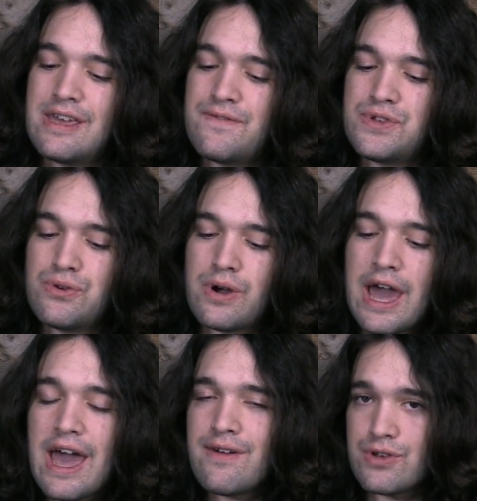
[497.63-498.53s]
If you
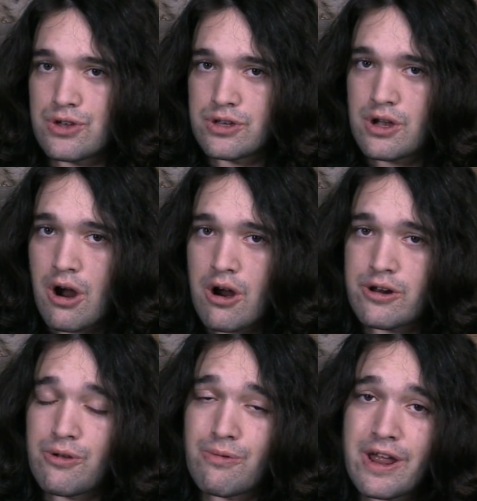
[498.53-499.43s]
have a good card
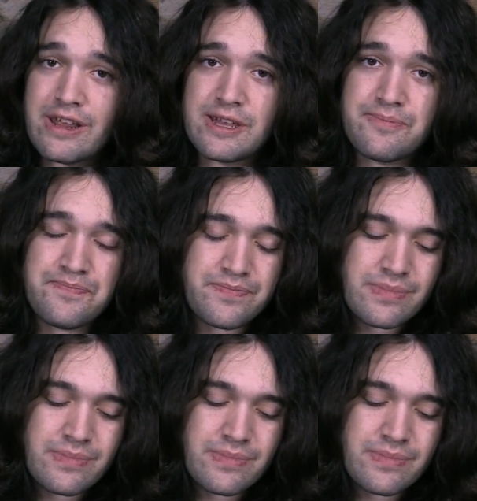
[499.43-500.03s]
already,